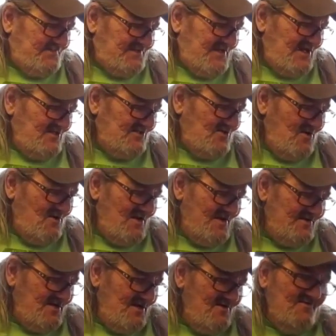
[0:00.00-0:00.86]
that's all
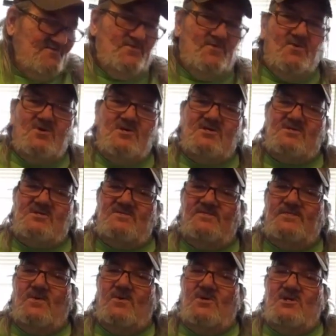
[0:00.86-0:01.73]
I got for us
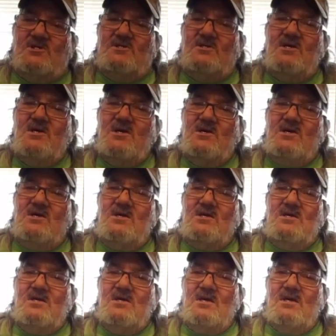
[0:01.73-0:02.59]
for
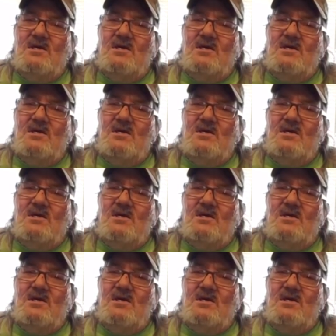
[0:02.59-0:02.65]
today.